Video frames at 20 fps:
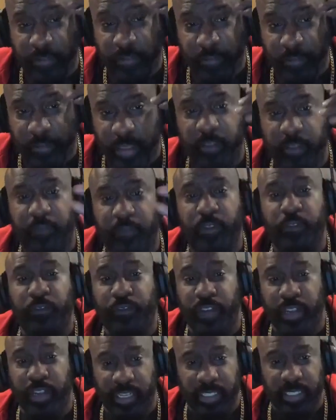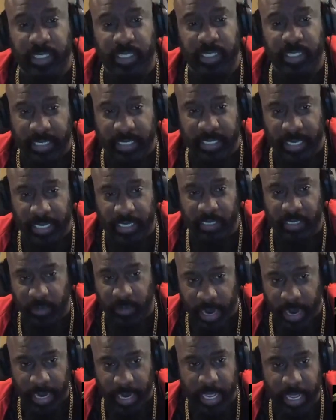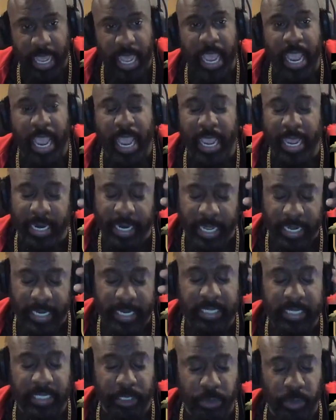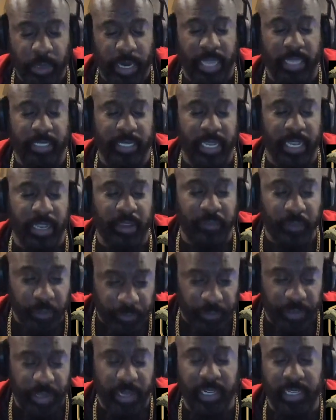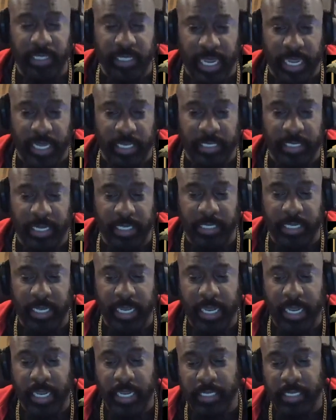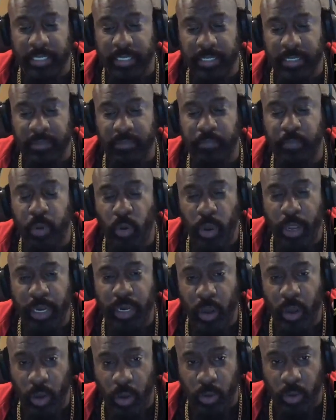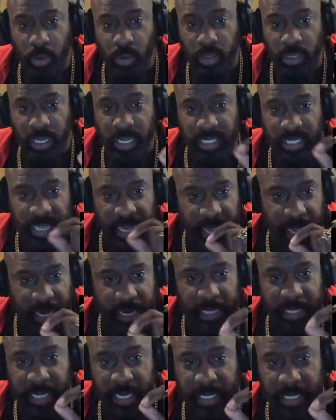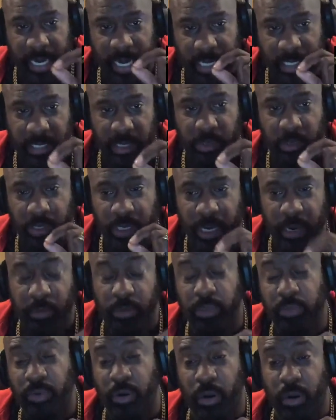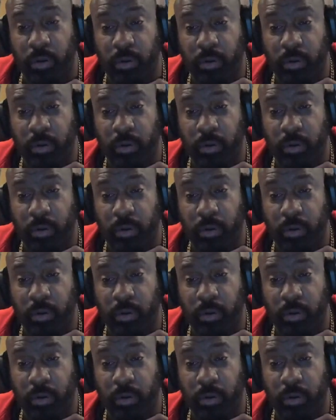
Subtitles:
If you feel it's nonsense, right? And this is what I say: if you feel it's nonsense, point holes into anything that I told you that was wrong.